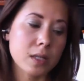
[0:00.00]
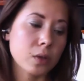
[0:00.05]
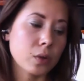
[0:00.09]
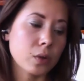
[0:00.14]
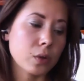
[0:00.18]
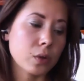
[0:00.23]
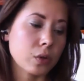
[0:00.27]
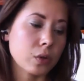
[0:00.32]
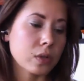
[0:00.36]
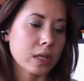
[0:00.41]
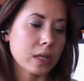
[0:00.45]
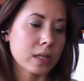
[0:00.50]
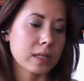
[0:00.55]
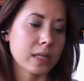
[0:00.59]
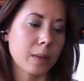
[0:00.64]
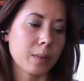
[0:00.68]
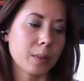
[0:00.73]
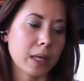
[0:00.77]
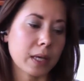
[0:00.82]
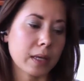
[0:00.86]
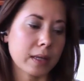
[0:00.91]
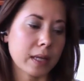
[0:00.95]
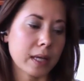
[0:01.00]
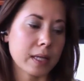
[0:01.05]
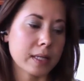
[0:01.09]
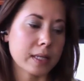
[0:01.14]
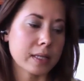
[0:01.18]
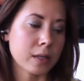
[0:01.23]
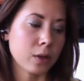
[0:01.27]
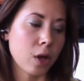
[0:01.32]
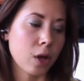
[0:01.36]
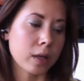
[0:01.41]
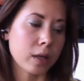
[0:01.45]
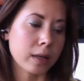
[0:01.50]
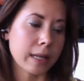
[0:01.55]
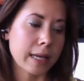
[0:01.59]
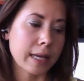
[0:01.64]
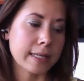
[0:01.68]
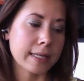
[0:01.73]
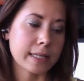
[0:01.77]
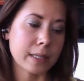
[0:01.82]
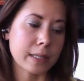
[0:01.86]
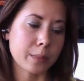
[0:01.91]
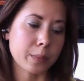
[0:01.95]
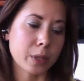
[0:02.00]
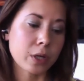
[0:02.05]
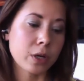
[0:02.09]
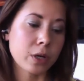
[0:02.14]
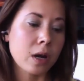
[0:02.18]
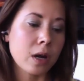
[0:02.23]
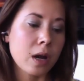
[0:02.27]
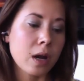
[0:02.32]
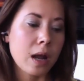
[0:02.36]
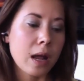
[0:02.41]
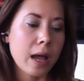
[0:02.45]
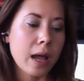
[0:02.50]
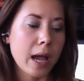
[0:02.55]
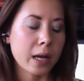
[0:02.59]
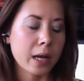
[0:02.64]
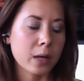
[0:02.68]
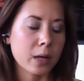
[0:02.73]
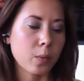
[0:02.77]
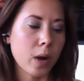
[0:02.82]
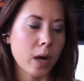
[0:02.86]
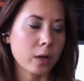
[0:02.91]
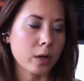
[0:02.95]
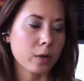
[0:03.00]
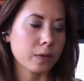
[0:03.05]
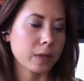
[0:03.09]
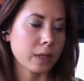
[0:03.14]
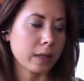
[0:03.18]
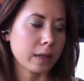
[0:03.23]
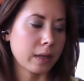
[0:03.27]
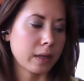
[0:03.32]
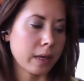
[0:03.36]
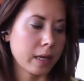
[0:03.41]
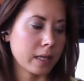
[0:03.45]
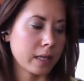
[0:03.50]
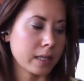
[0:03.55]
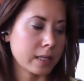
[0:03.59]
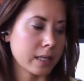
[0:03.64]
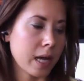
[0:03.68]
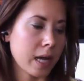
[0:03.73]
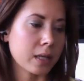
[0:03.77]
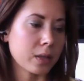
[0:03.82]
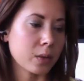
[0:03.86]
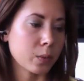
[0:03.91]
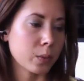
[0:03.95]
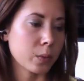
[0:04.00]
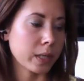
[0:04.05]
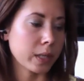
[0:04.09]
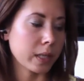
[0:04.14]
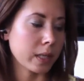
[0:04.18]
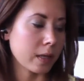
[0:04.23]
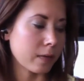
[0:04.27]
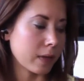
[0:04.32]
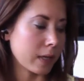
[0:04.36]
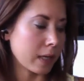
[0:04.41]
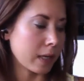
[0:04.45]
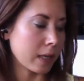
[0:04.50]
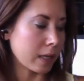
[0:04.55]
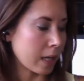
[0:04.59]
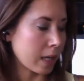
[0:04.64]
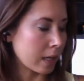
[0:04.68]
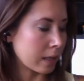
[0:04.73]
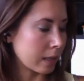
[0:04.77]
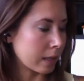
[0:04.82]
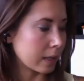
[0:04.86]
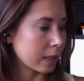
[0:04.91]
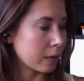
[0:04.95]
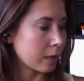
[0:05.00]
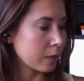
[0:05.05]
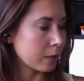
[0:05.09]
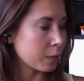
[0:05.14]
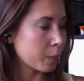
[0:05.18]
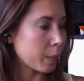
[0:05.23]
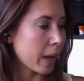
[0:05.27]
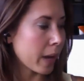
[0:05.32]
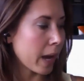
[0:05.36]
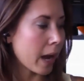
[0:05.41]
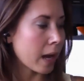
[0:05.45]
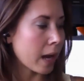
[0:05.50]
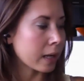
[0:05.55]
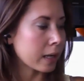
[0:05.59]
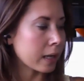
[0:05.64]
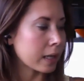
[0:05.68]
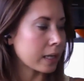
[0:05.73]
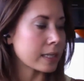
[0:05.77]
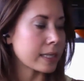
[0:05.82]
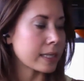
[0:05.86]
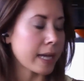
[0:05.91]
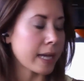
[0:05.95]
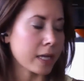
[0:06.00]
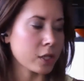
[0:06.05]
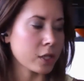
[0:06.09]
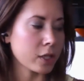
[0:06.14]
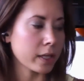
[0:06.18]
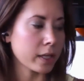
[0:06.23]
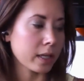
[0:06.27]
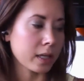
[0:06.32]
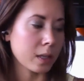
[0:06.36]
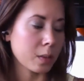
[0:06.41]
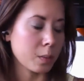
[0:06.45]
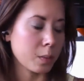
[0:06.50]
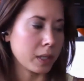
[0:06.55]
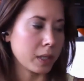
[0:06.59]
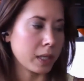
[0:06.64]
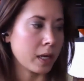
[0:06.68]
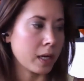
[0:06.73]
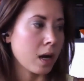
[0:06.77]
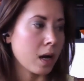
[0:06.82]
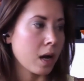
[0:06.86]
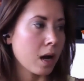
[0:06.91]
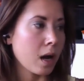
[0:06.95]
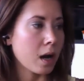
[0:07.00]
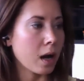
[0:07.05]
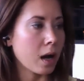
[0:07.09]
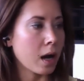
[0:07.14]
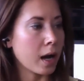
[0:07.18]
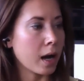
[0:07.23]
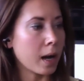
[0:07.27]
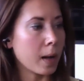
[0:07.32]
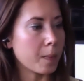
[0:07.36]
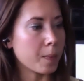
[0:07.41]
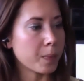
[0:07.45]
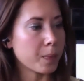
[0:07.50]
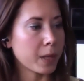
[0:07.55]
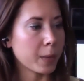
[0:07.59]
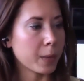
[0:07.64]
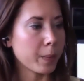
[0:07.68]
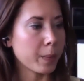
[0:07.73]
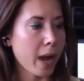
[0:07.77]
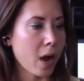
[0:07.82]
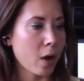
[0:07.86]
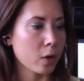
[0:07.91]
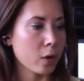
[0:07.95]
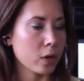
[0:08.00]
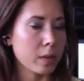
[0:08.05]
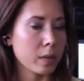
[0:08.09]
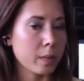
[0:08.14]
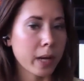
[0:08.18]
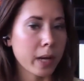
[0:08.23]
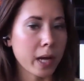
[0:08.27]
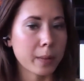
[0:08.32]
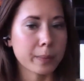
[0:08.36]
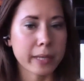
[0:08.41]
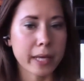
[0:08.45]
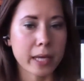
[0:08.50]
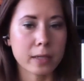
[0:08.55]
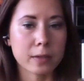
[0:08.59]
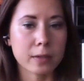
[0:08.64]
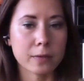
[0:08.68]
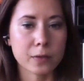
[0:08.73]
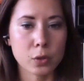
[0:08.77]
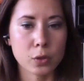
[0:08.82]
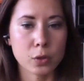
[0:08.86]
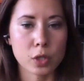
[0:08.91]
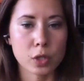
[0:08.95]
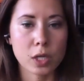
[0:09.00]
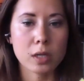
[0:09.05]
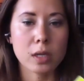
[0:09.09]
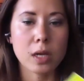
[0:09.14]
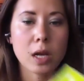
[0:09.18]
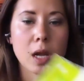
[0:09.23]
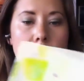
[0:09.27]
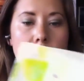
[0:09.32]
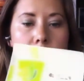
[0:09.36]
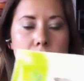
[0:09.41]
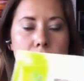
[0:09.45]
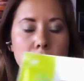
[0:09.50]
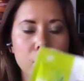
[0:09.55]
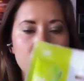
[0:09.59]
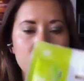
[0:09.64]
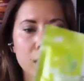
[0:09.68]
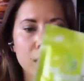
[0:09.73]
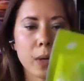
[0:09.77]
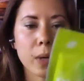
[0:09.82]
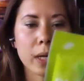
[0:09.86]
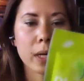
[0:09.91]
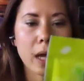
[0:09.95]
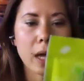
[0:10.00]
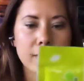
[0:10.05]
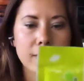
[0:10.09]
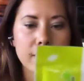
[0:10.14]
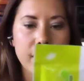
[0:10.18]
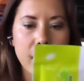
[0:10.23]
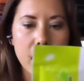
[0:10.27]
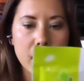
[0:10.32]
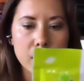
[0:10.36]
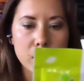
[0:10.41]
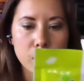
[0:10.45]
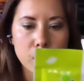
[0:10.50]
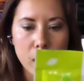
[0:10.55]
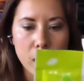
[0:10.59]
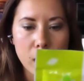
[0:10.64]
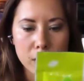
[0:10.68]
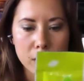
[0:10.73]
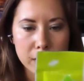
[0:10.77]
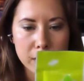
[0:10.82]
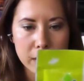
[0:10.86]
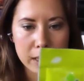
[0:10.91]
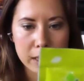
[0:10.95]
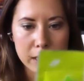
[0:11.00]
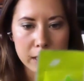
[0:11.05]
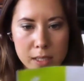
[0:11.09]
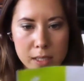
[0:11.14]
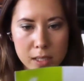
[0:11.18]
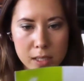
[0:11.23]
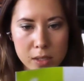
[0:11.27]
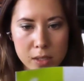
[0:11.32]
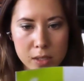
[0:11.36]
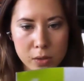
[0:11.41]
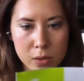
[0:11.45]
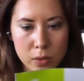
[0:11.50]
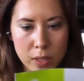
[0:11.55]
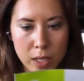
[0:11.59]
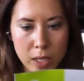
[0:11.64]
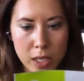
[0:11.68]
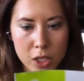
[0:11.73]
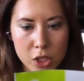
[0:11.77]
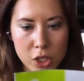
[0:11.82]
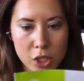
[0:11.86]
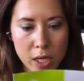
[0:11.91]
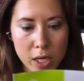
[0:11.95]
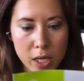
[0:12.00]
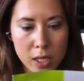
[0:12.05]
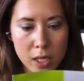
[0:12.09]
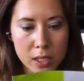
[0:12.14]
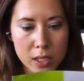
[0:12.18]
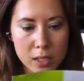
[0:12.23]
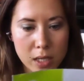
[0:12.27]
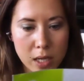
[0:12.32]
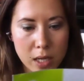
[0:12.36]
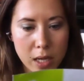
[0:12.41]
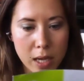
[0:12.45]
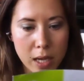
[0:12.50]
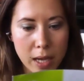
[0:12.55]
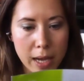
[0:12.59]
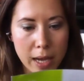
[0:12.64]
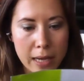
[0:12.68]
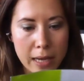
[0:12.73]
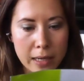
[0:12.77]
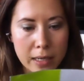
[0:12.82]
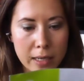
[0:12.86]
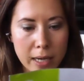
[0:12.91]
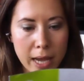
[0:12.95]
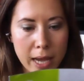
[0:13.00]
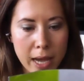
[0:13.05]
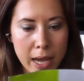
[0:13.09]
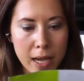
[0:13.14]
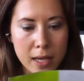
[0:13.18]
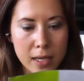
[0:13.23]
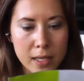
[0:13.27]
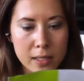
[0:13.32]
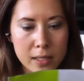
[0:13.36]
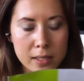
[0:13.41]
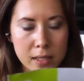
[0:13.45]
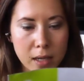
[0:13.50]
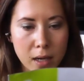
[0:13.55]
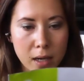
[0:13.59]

You're using something that's a lot less simpler. And one of the things that we're giving in the gift bag is actually going to be the powder by Plant Fusion. So this one I find one of the easiest to digest, and it has